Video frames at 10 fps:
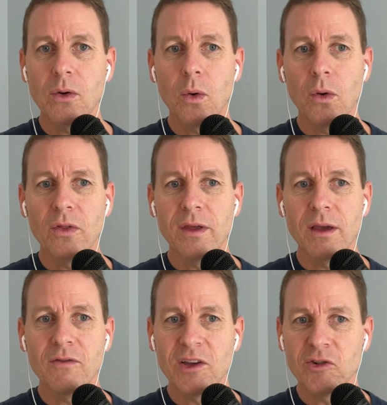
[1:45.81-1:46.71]
or
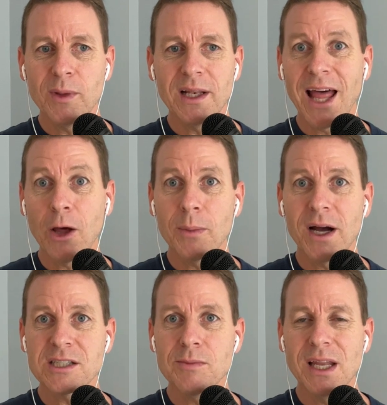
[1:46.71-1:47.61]
the Fishman
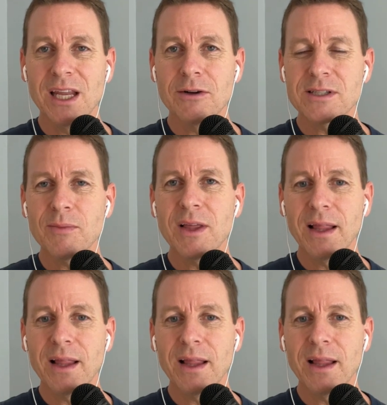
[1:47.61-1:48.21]
Loudbox Mini or something